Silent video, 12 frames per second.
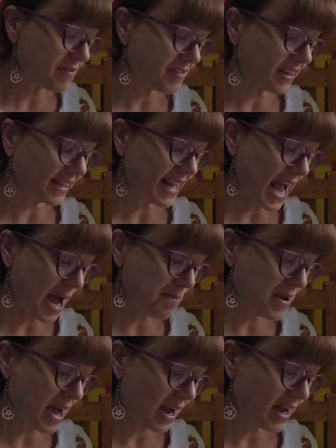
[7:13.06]
feeling
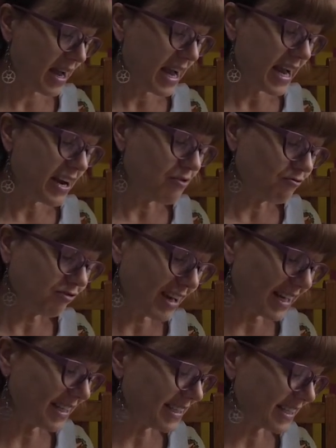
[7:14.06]
happier. He'd
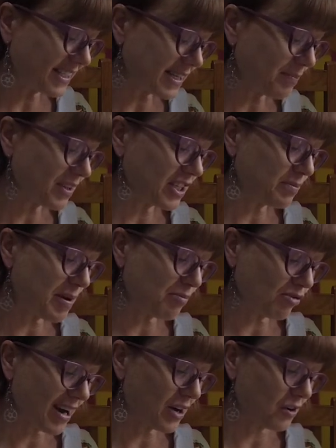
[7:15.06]
really done something to be
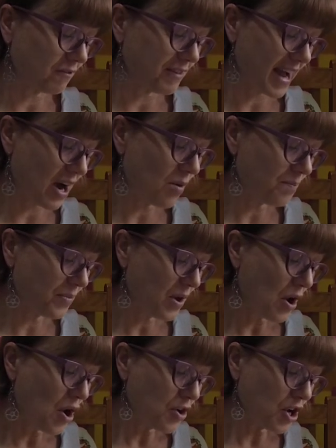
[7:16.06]
proud of now.
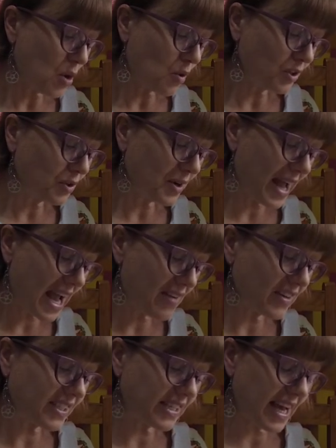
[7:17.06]
No one could
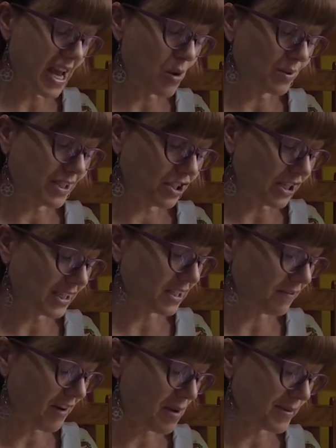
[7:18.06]
ever say he was just a
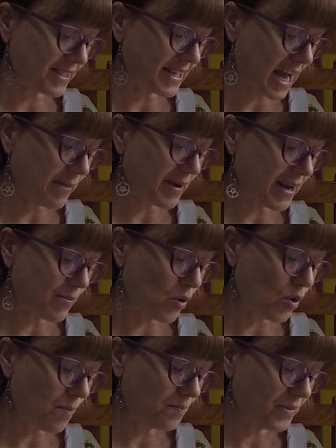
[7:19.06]
famous name
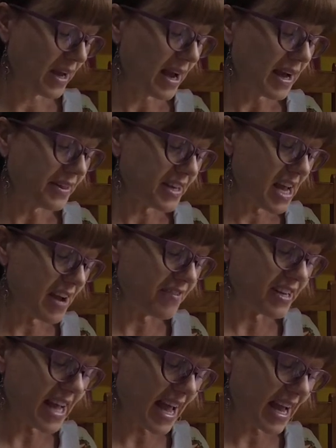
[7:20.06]
anymore. The
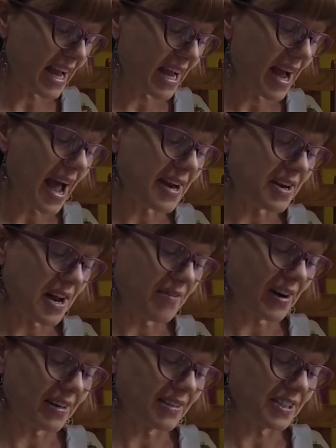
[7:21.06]
evening air had
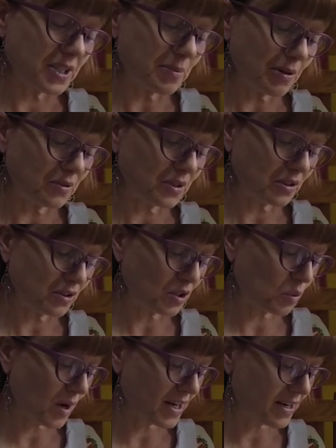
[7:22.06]
never smelled so
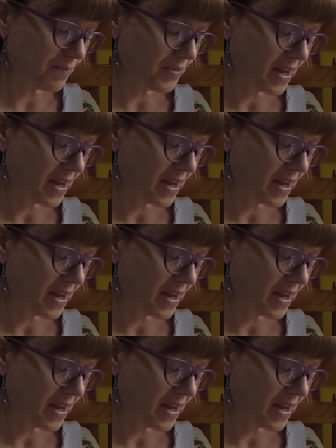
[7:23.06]
sweet.